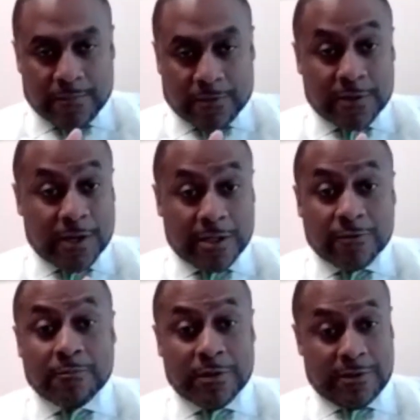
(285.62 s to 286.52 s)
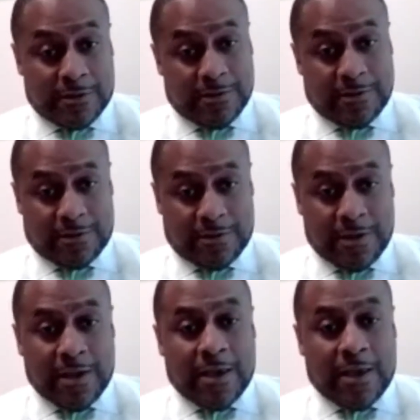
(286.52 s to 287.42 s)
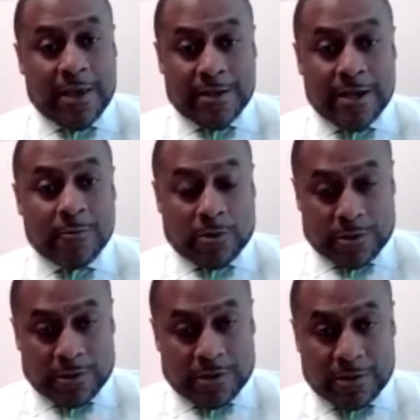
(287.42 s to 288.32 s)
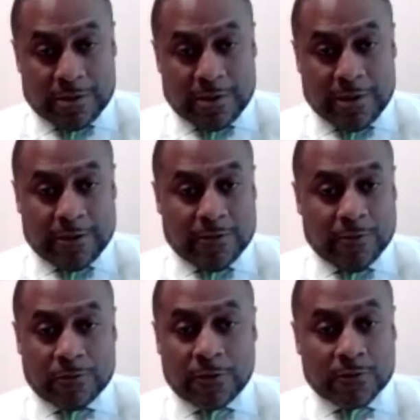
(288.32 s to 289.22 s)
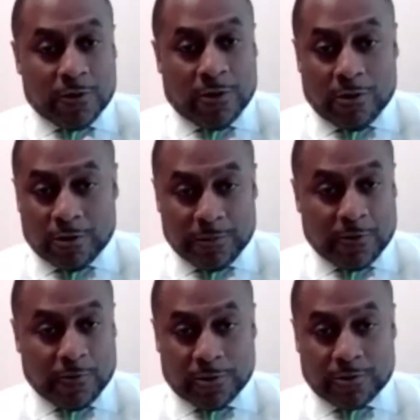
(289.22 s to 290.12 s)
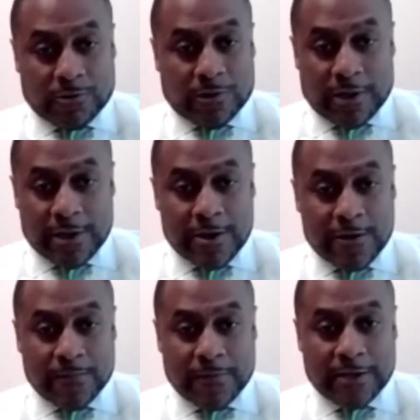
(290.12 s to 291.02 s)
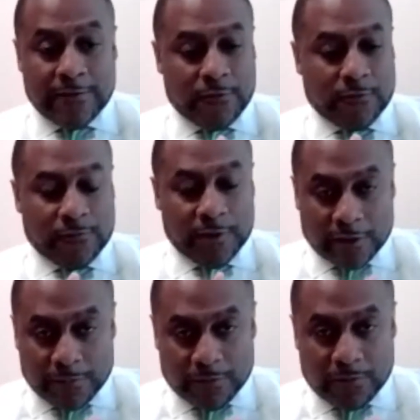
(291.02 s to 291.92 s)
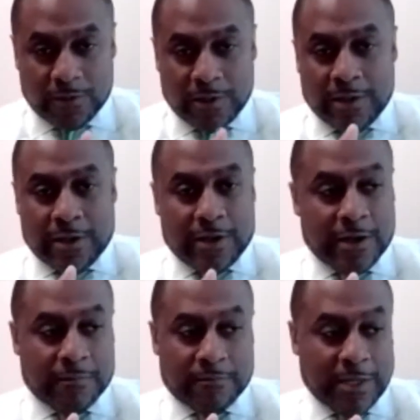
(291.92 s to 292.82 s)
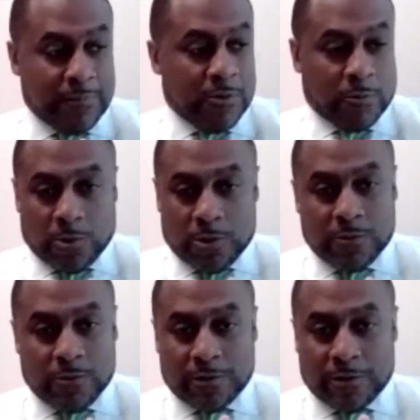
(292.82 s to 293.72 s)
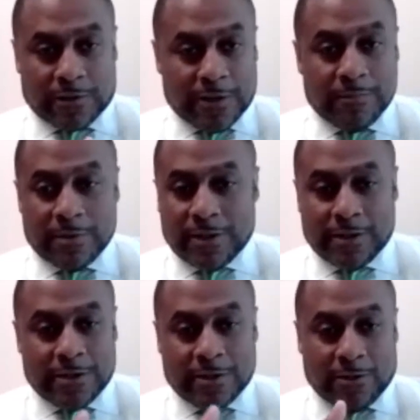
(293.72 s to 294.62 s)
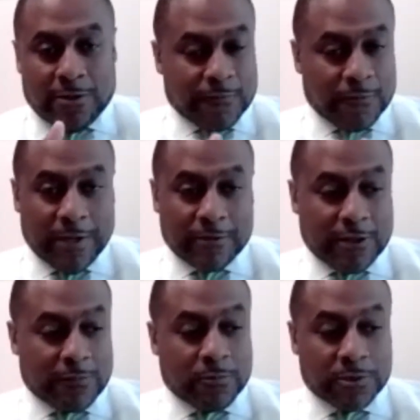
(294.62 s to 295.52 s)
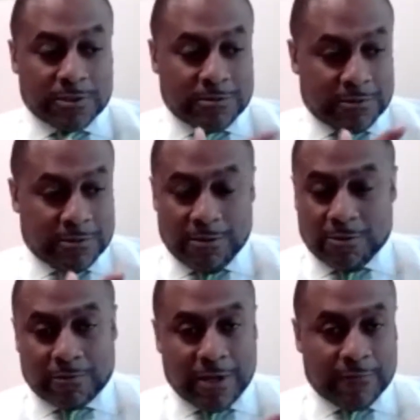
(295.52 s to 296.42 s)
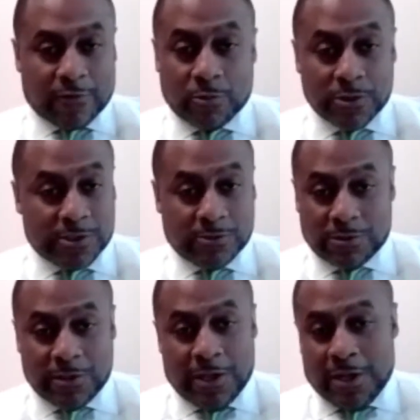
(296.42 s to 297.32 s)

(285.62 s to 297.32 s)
studying the business, and networking. Like those things are all going to be critical. That if you're flexible, maybe you're working on an assignment that in a law firm has a sports, kind of twist to it,